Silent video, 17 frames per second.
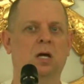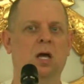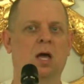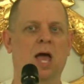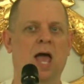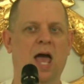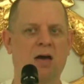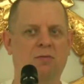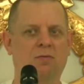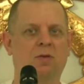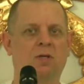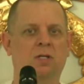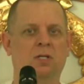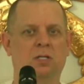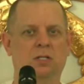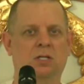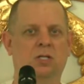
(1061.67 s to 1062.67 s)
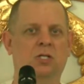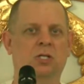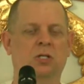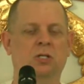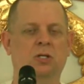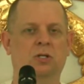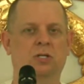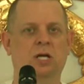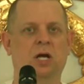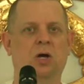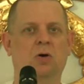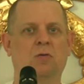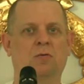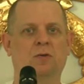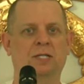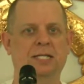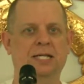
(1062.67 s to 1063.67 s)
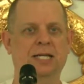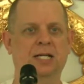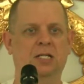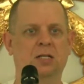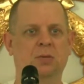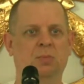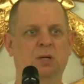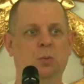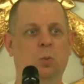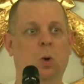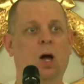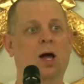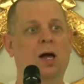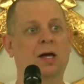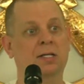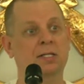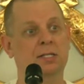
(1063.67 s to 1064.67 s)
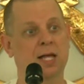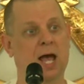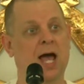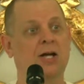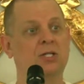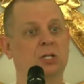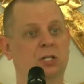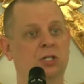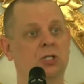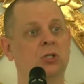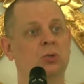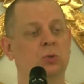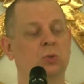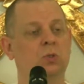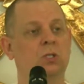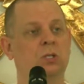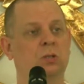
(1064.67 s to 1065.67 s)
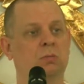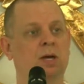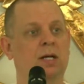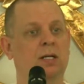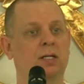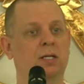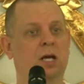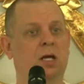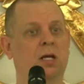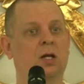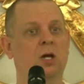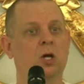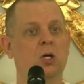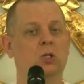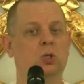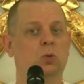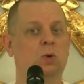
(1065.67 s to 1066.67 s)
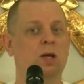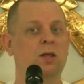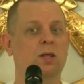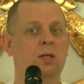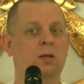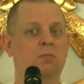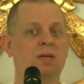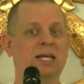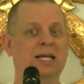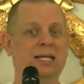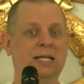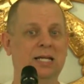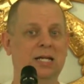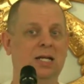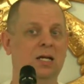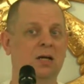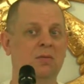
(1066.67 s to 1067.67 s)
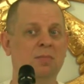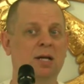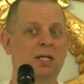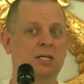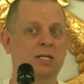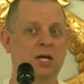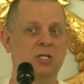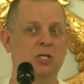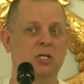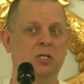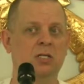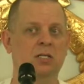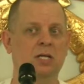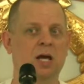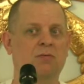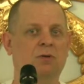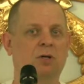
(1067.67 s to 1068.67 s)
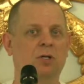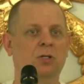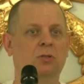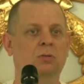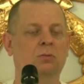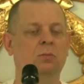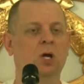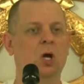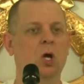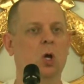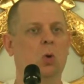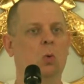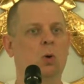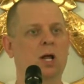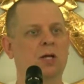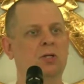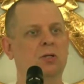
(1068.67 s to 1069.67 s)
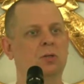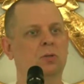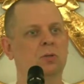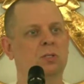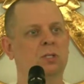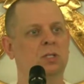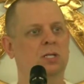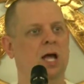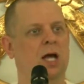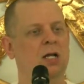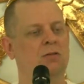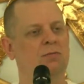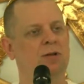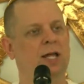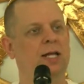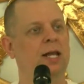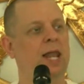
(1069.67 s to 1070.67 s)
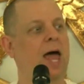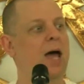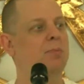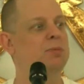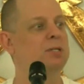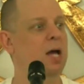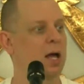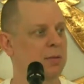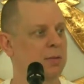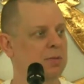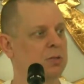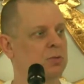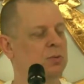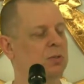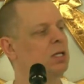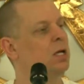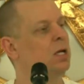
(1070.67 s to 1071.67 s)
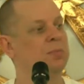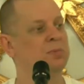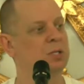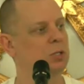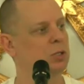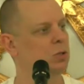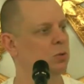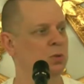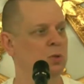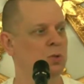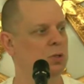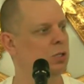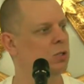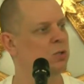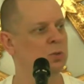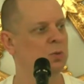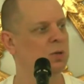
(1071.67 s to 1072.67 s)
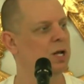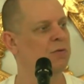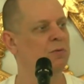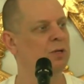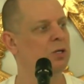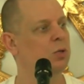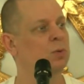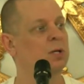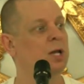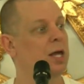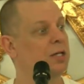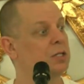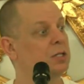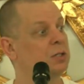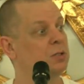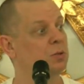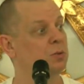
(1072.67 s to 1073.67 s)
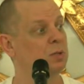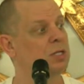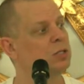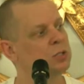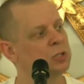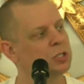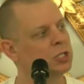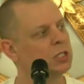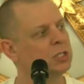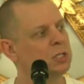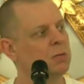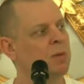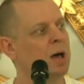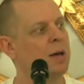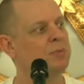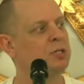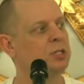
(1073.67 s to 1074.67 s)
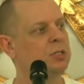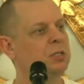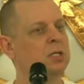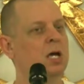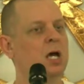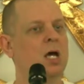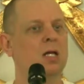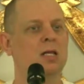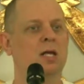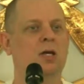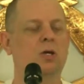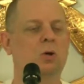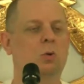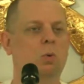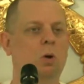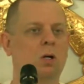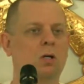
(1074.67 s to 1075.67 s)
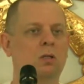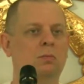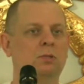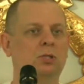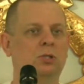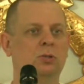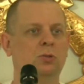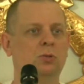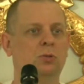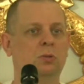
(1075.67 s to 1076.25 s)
have the decision yourself, see it to be wise to actually choose to meditate. So rather than me leading a meditation this afternoon, what I do is it's kind of like lab time. It's really up to you. You can do whatever you would like to do. And these are just some options that you're welcome to